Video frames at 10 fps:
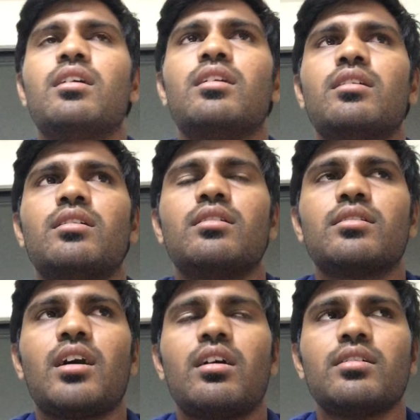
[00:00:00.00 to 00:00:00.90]

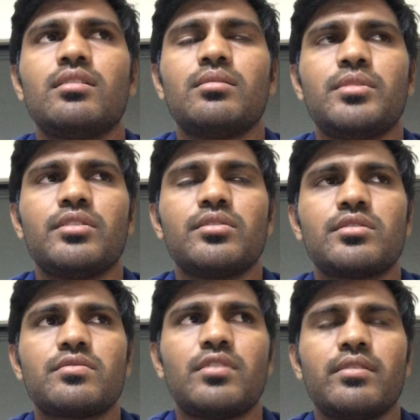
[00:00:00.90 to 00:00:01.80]
the holism is
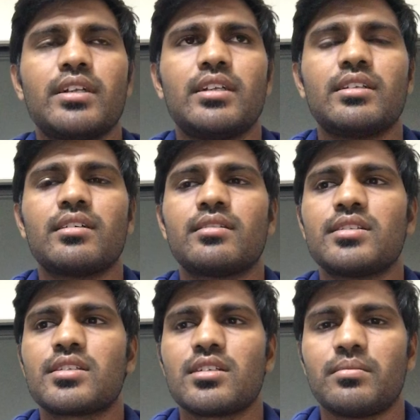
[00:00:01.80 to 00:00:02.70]
used for validating a
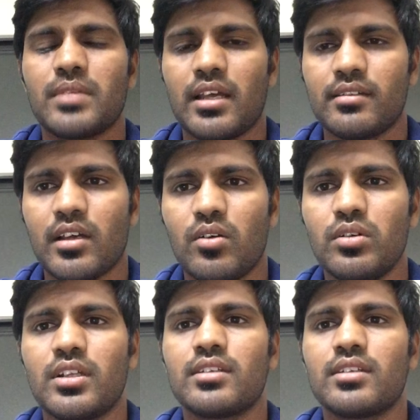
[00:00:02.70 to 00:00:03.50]
system as a whole,